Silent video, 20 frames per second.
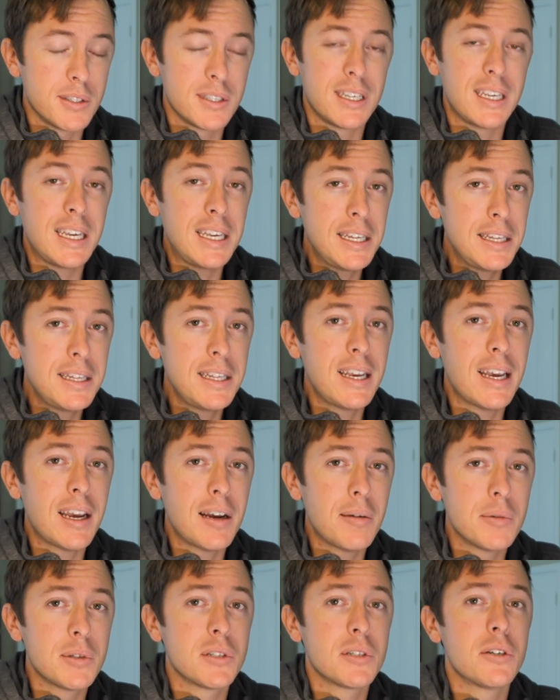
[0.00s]
is in the
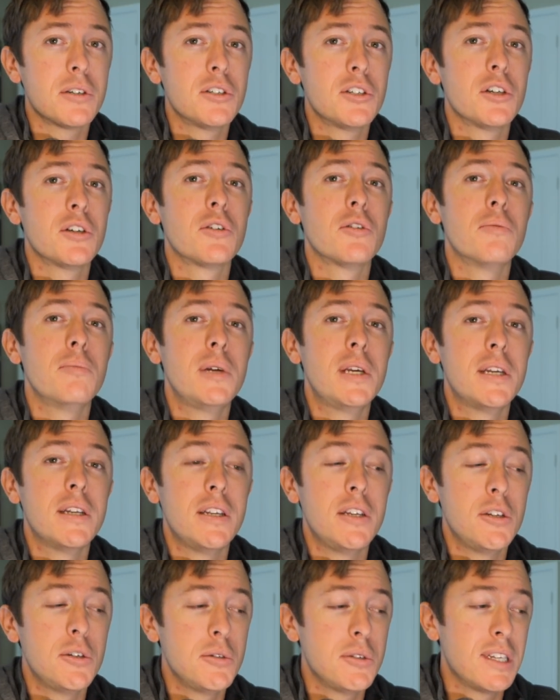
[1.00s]
Amazon jungle
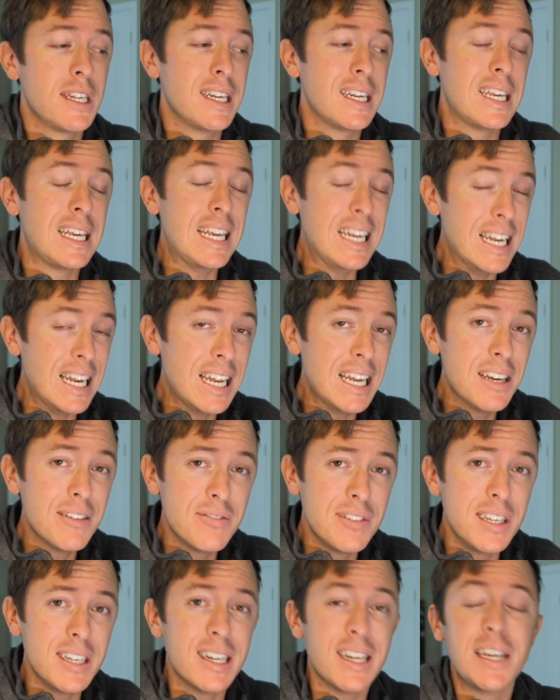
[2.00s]
being used, and he
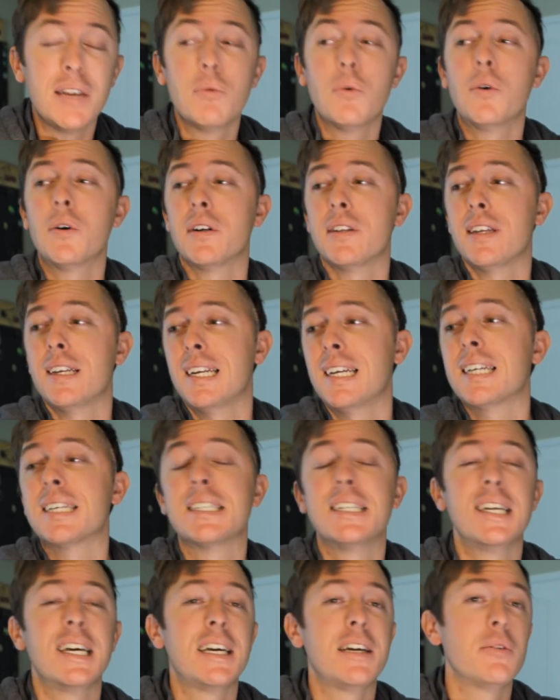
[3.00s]
loved it. He wore it the
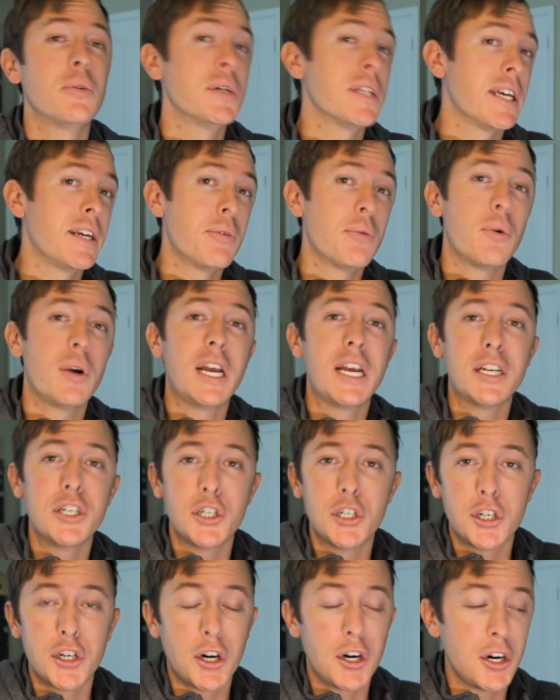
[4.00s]
next day with a red
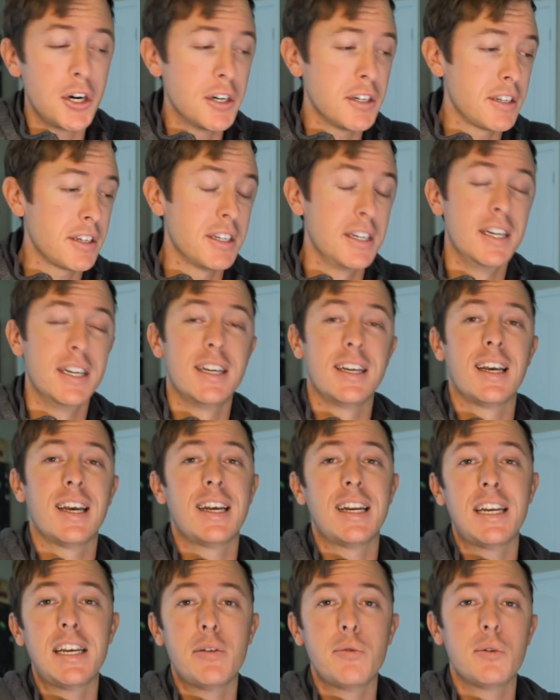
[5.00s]
shirt,
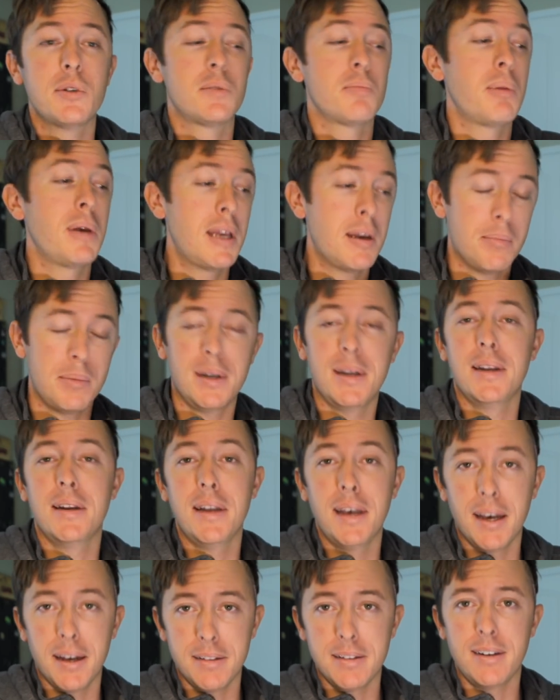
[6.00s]
and he was pimping it
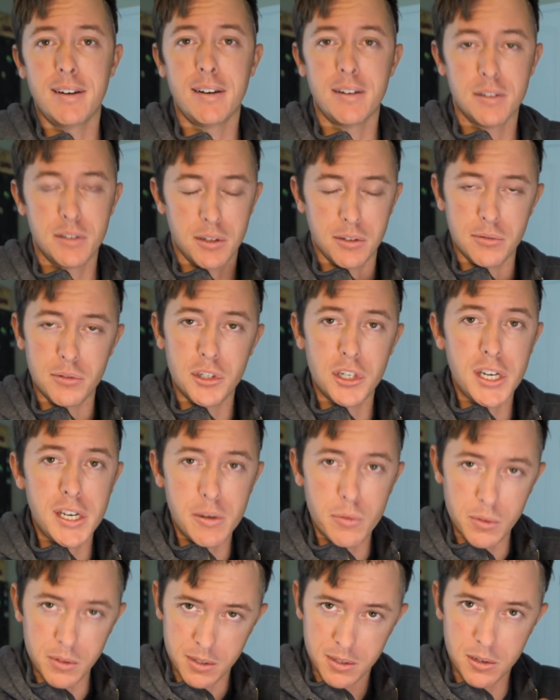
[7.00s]
down there, so
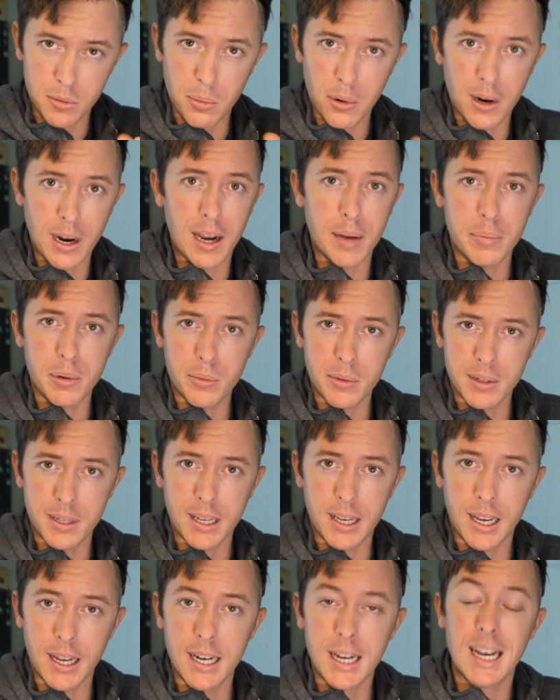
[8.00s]
G was super happy with
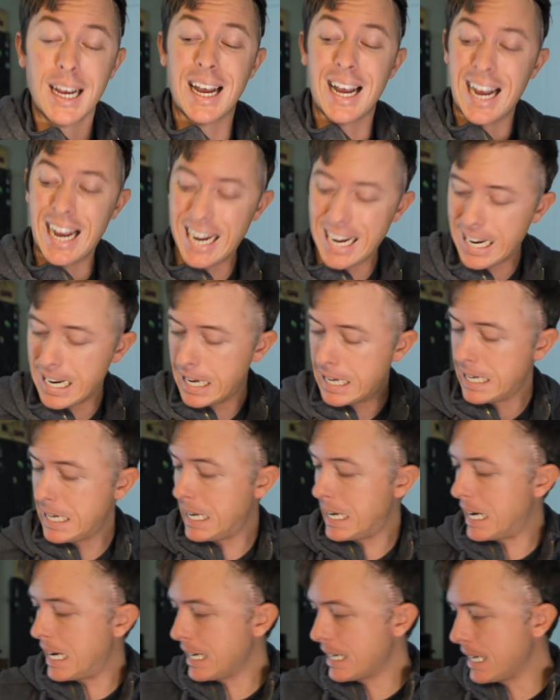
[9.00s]
that, and
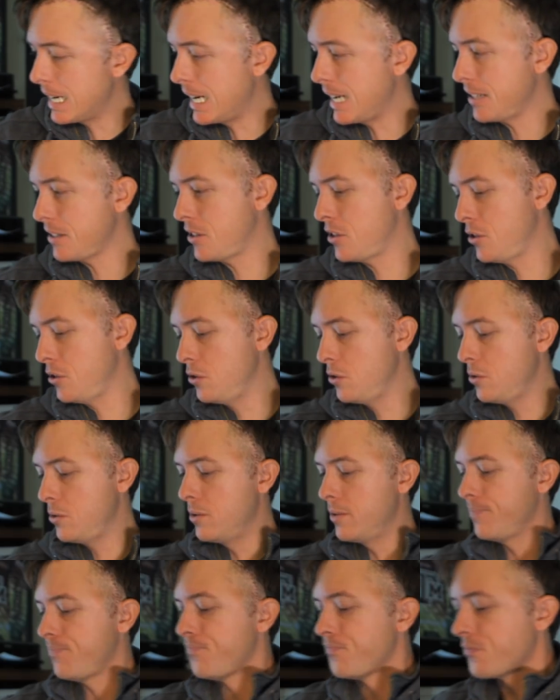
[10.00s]
I got
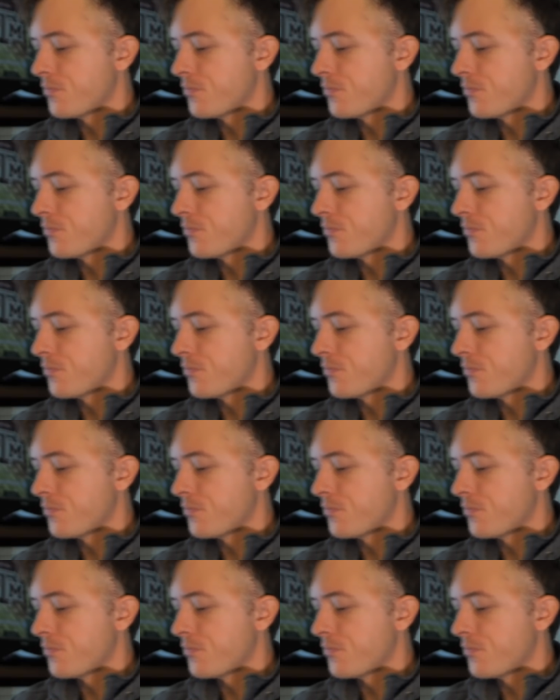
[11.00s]
to